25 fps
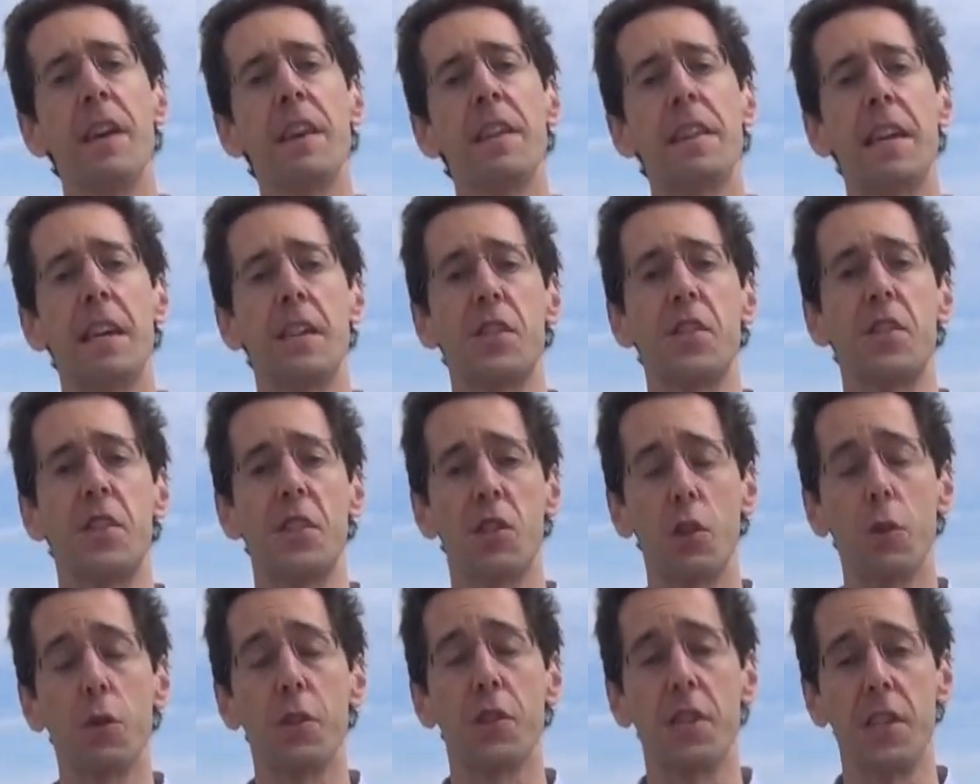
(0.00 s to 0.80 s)
That's
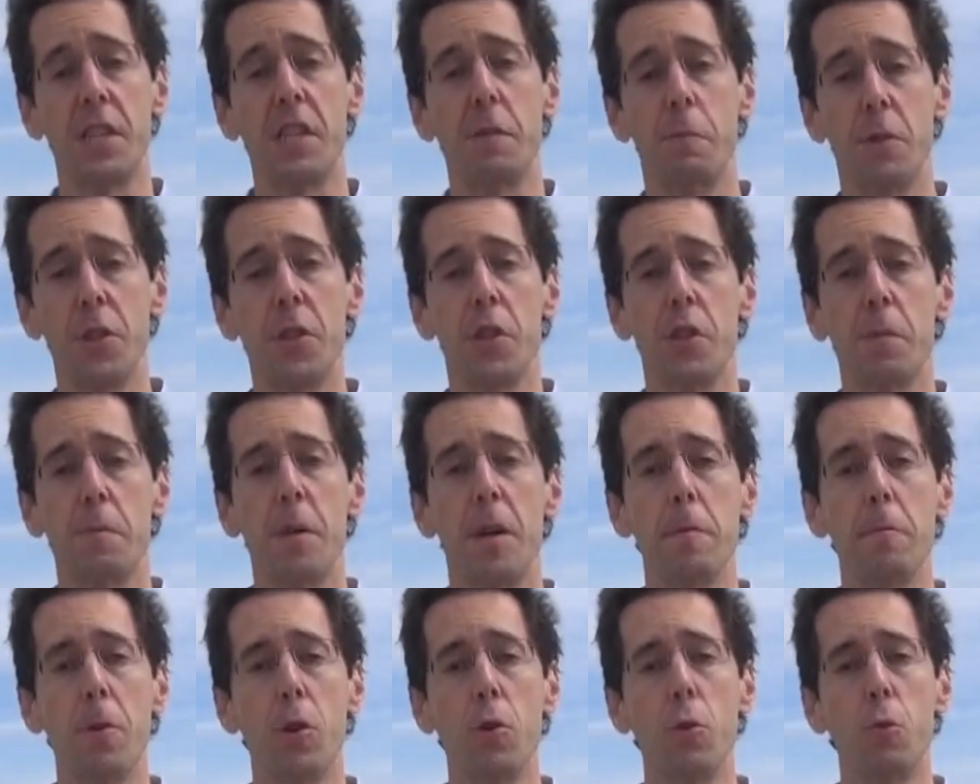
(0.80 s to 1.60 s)
toxins produced
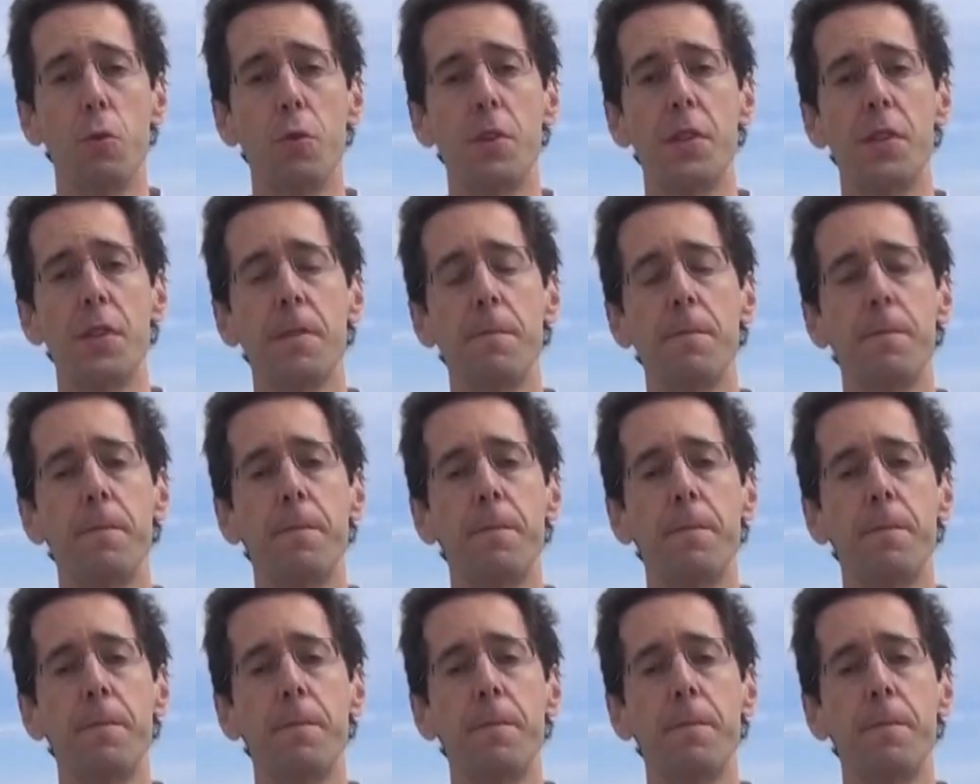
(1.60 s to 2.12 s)
by moulds.